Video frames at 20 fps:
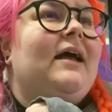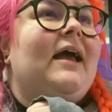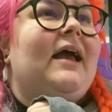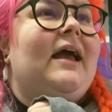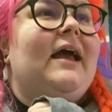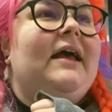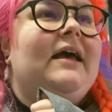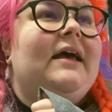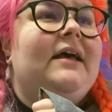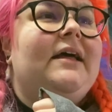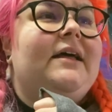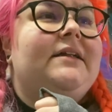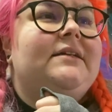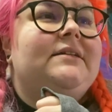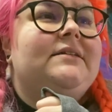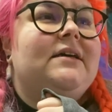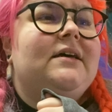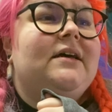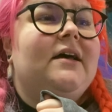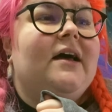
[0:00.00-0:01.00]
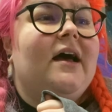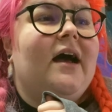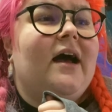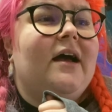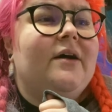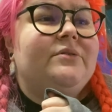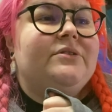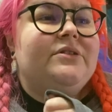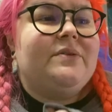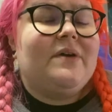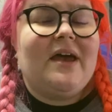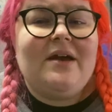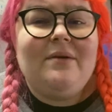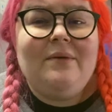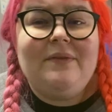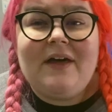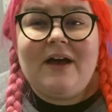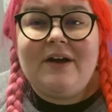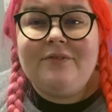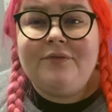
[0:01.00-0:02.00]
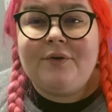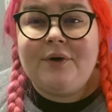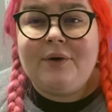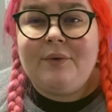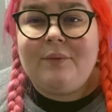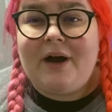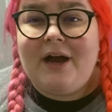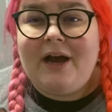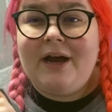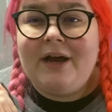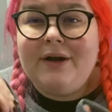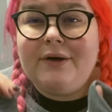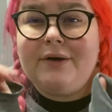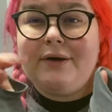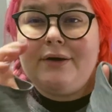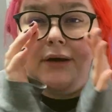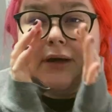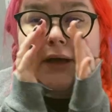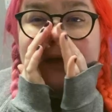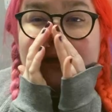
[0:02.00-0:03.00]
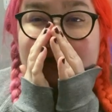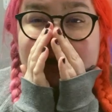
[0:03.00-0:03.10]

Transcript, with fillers: And I was okay with that for a while